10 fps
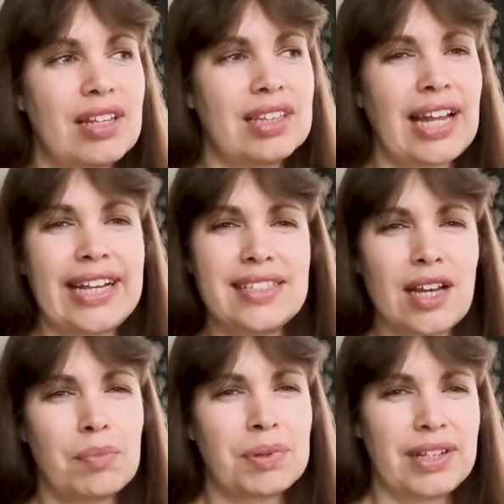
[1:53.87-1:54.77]
light,
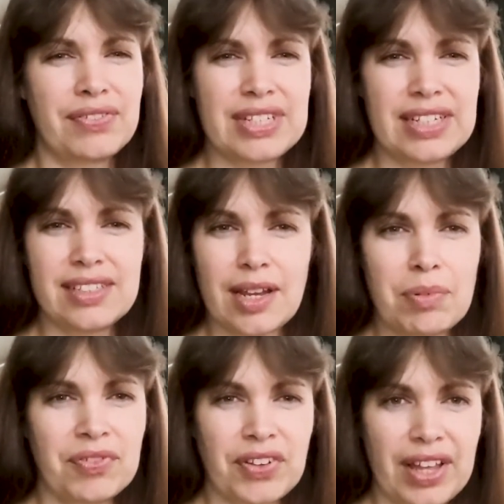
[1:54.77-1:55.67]
uplifting
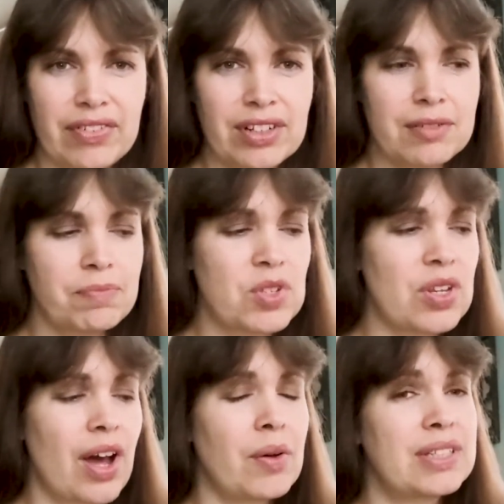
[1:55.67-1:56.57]
type of flavor.
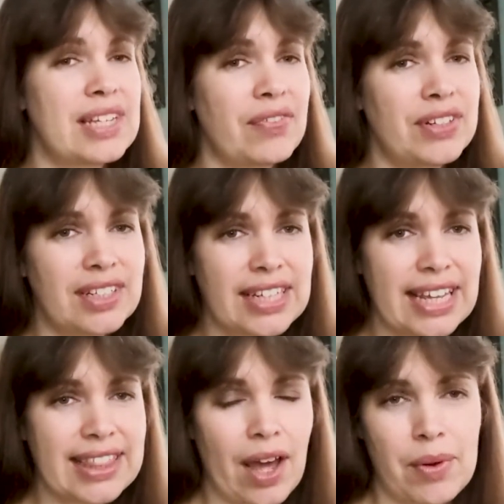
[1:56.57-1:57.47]
So I will definitely
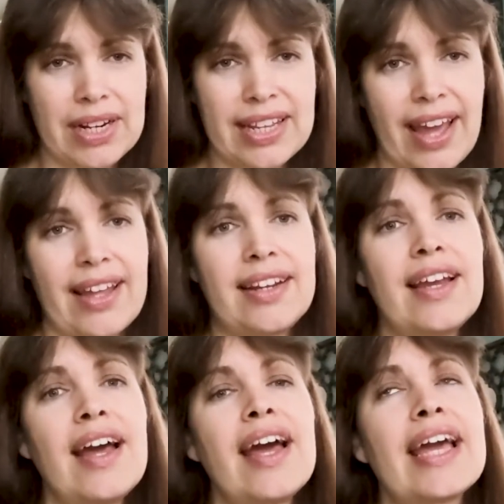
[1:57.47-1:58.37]
get that one again.
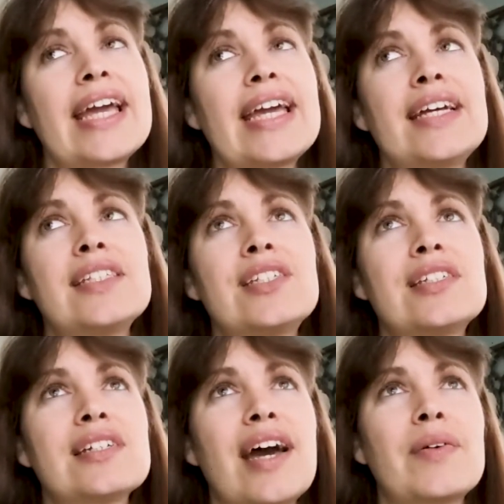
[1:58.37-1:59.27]

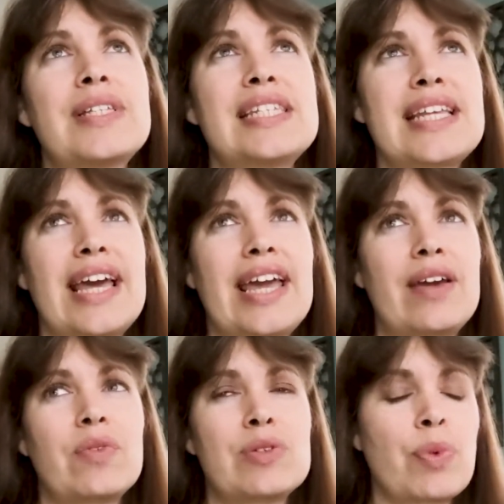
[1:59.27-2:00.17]
It, I would
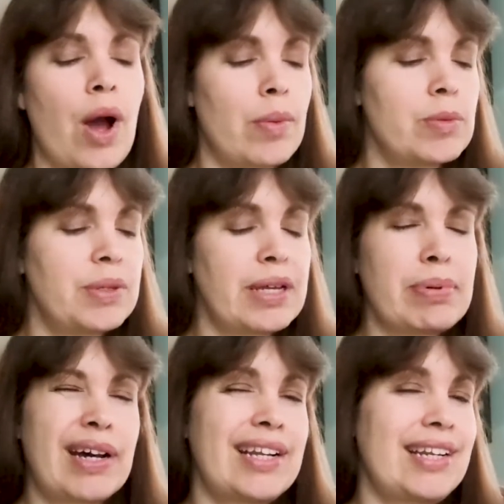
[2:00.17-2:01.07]
say, was probably
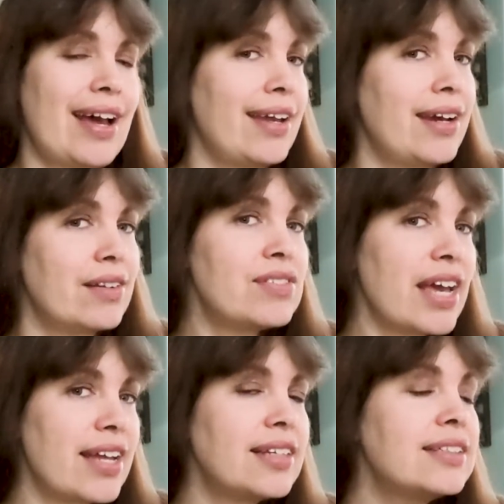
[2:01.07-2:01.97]
about a nine out of
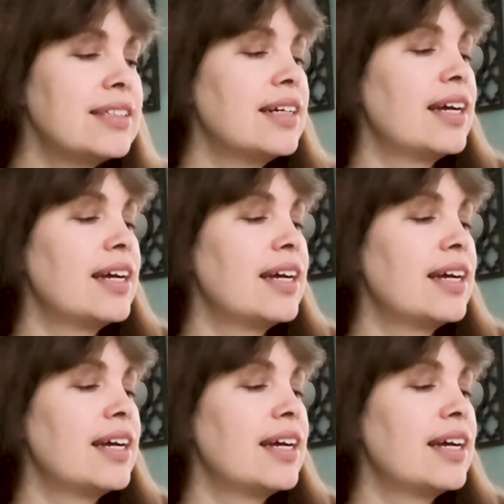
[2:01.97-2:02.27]
ten.